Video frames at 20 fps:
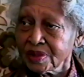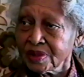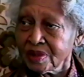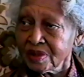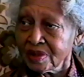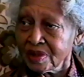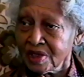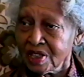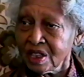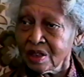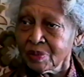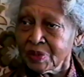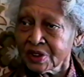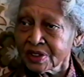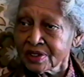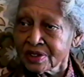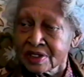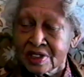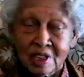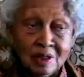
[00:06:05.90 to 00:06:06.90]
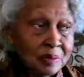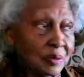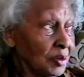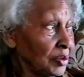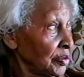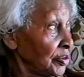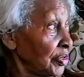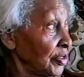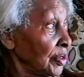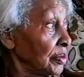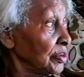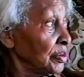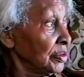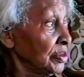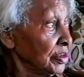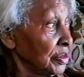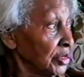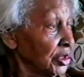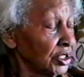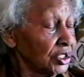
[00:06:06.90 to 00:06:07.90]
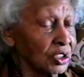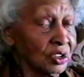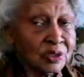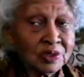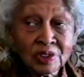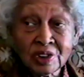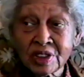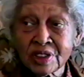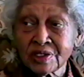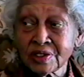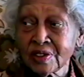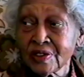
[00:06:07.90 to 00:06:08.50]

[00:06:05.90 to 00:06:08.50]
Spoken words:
keep them from shooting us.